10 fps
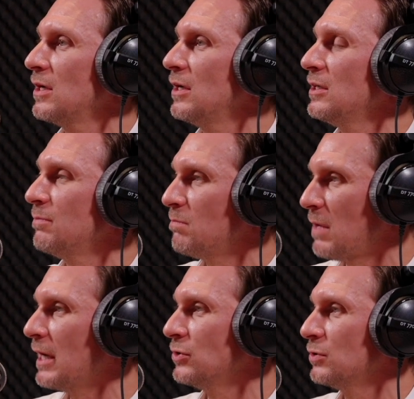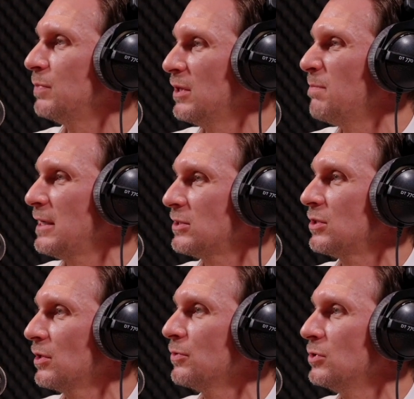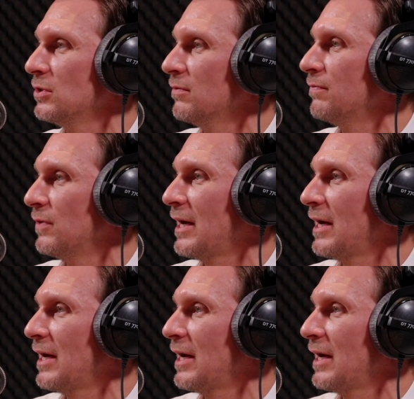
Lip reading: and it might just be the best solution for